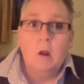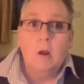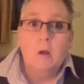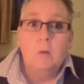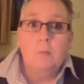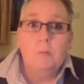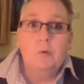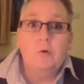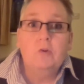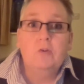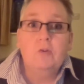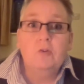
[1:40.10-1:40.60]

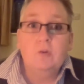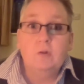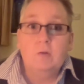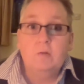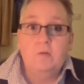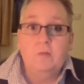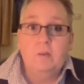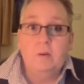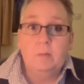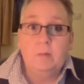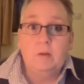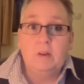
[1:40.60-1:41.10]
Personal
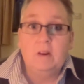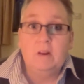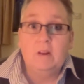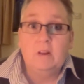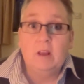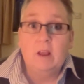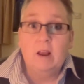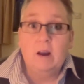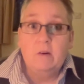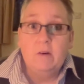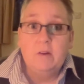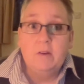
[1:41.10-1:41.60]

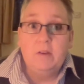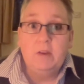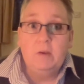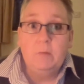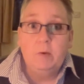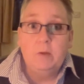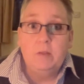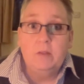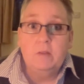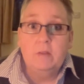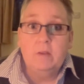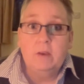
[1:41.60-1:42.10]
familiarity
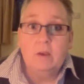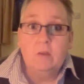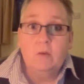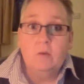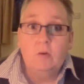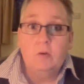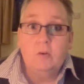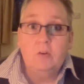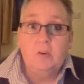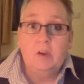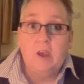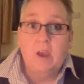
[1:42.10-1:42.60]
with the
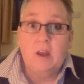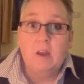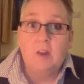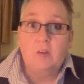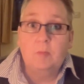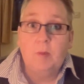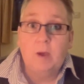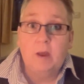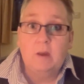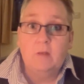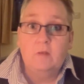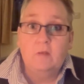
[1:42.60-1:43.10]
technology and its
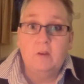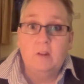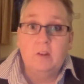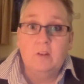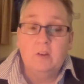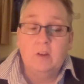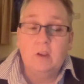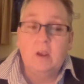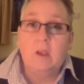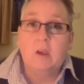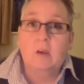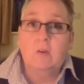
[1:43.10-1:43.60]
benefits
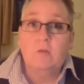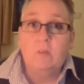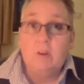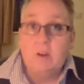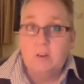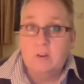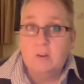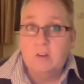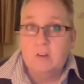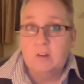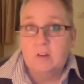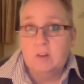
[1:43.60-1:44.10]

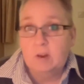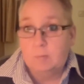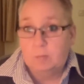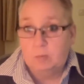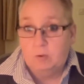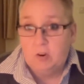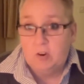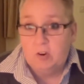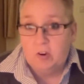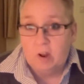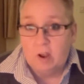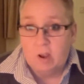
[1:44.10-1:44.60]
increases its
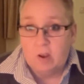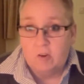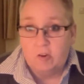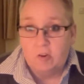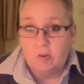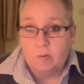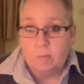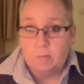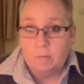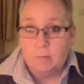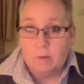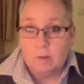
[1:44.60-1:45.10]

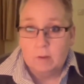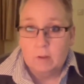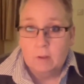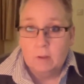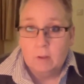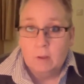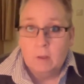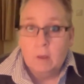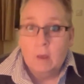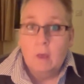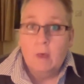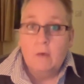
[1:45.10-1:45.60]
appreciation.
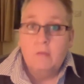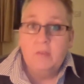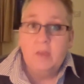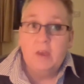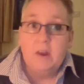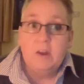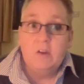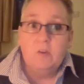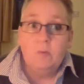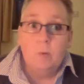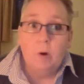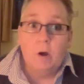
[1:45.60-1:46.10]
That
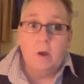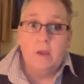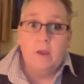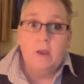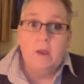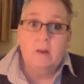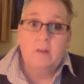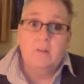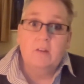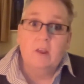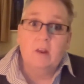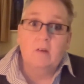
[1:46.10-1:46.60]
is why
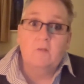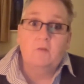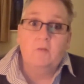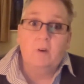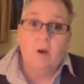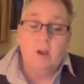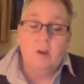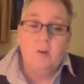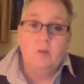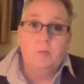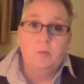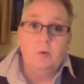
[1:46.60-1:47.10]
it's
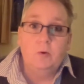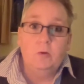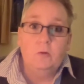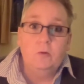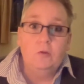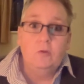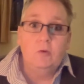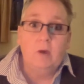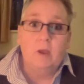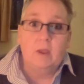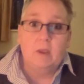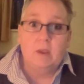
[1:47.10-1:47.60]
advisable
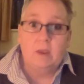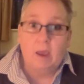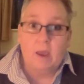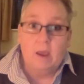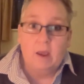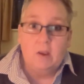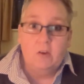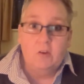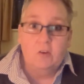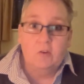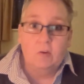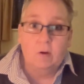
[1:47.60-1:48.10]
to
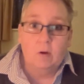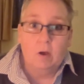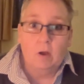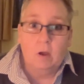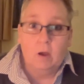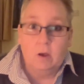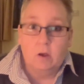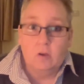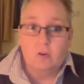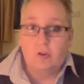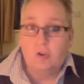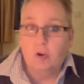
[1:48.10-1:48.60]
engage
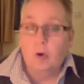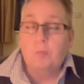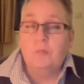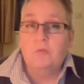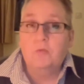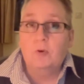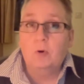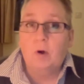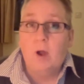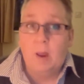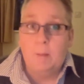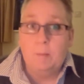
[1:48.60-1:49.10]
shop
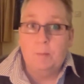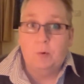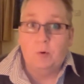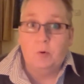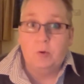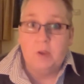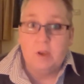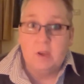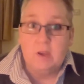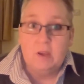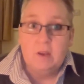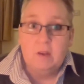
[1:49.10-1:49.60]
floor
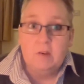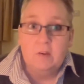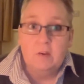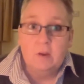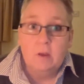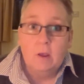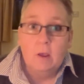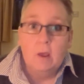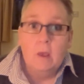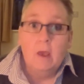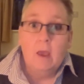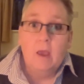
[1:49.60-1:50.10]
employees
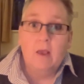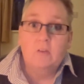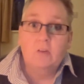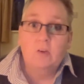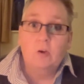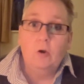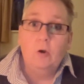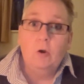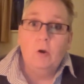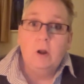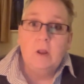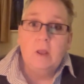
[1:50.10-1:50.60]
as
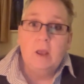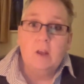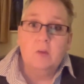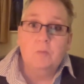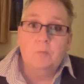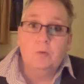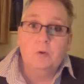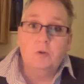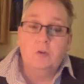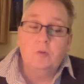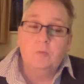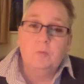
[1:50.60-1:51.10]
early as
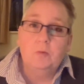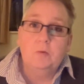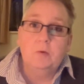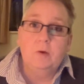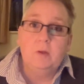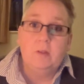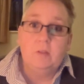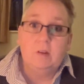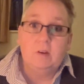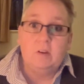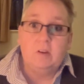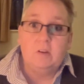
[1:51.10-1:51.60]
possible in
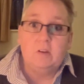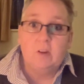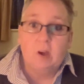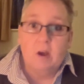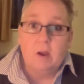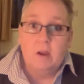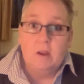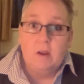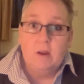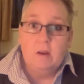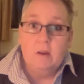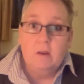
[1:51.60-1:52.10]
the
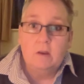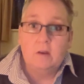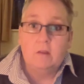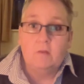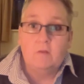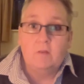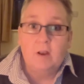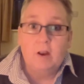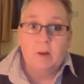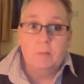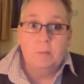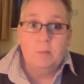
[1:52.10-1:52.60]
design, the
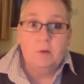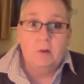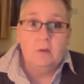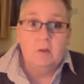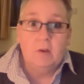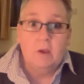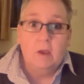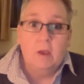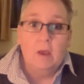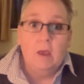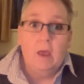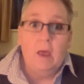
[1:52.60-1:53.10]
development
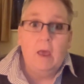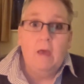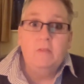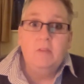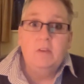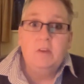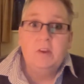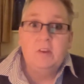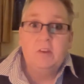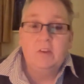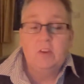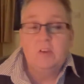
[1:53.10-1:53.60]
and the
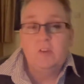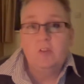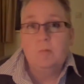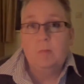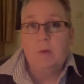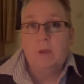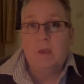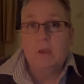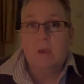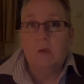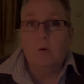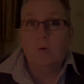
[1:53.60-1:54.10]

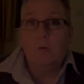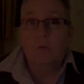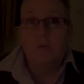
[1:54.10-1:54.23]
decision-making on